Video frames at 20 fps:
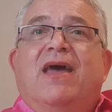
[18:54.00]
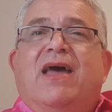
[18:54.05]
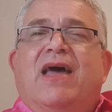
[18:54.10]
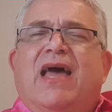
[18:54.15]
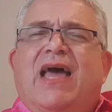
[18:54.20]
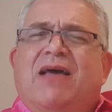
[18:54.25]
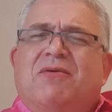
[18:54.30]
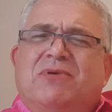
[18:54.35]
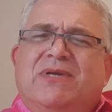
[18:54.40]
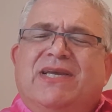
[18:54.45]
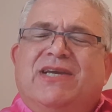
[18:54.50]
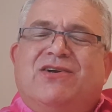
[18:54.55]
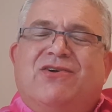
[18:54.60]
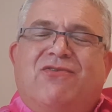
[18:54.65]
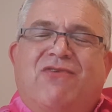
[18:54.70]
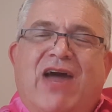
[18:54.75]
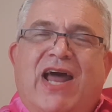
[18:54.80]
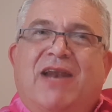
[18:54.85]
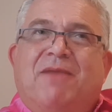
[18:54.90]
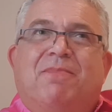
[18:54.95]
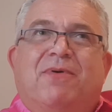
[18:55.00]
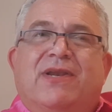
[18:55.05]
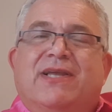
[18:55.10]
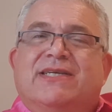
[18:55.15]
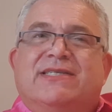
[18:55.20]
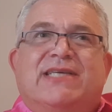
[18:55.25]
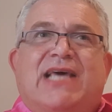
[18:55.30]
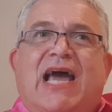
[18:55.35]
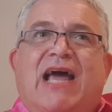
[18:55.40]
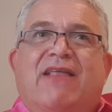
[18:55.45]
How incredible
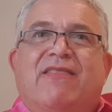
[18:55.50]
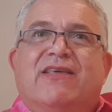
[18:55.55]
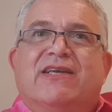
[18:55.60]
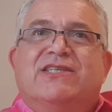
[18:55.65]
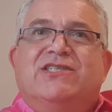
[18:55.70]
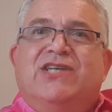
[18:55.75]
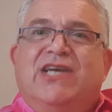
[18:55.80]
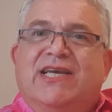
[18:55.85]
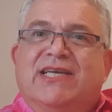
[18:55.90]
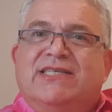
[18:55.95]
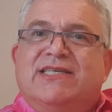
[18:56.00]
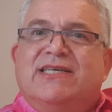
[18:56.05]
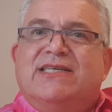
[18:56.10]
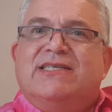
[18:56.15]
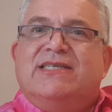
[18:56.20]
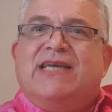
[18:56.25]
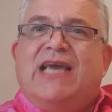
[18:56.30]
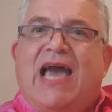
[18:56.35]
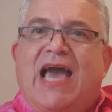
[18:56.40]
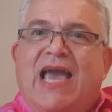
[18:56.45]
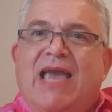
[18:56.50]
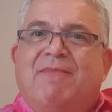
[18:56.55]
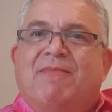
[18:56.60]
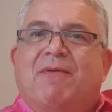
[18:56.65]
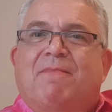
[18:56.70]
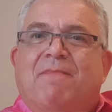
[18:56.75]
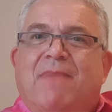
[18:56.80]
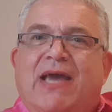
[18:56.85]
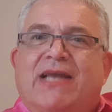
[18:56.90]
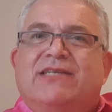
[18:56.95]
is that? That Jesus came
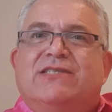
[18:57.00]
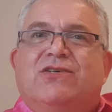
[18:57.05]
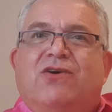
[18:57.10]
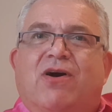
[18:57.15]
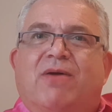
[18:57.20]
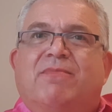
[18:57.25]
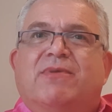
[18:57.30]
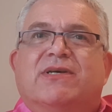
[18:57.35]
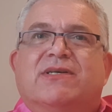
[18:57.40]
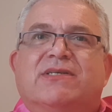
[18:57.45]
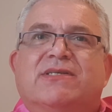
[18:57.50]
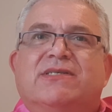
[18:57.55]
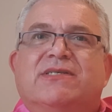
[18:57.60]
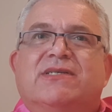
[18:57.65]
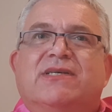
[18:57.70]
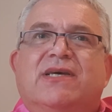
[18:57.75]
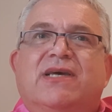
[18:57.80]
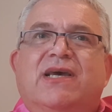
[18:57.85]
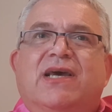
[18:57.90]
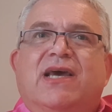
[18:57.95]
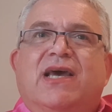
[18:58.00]
and met Thomas